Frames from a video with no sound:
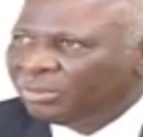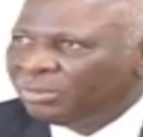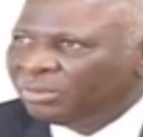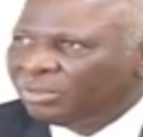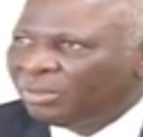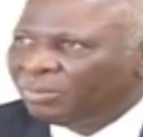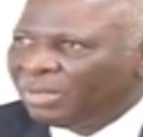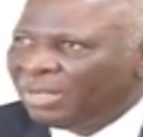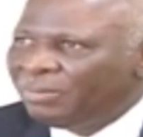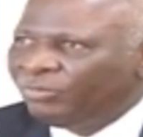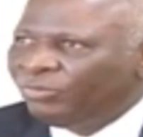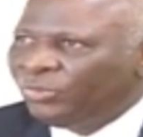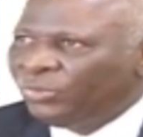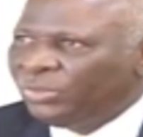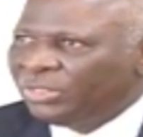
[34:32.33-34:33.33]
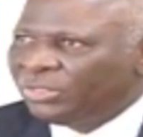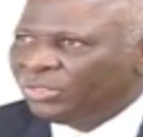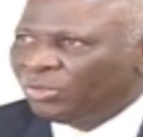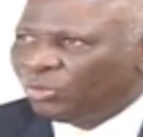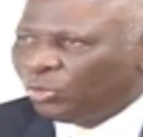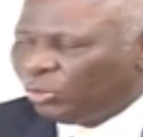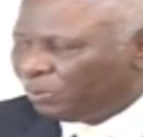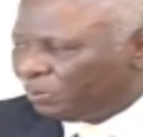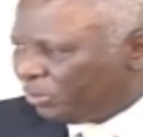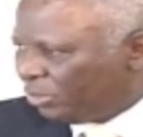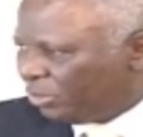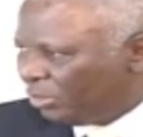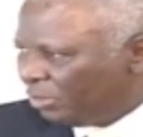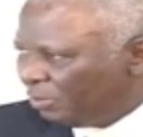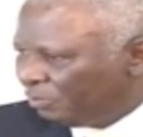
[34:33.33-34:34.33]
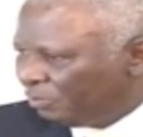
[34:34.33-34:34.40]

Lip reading: some kind of units or groups.